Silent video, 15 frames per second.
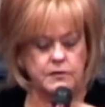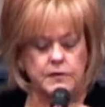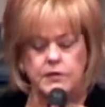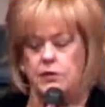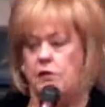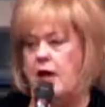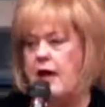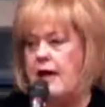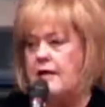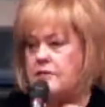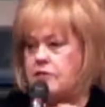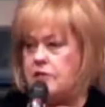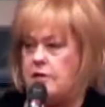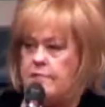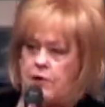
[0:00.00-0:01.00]
when your eyes
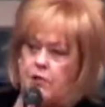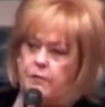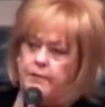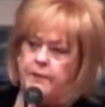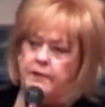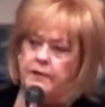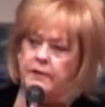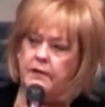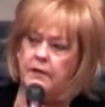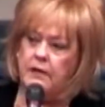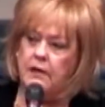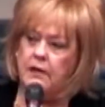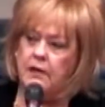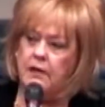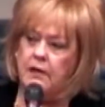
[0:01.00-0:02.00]
come open
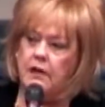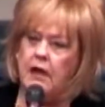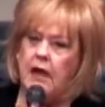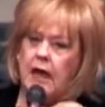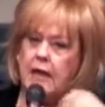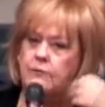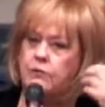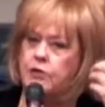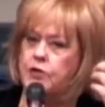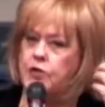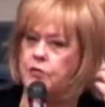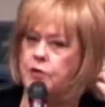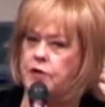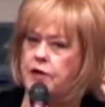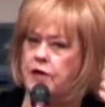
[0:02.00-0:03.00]
and when
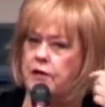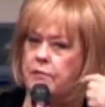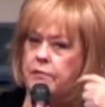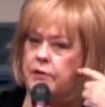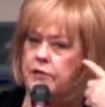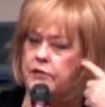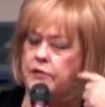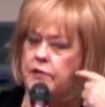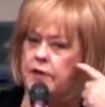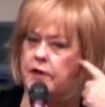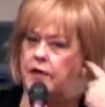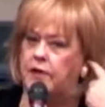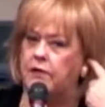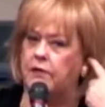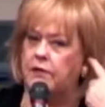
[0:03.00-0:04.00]
you hear with your
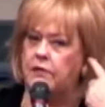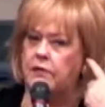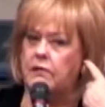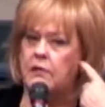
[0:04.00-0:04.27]
ear,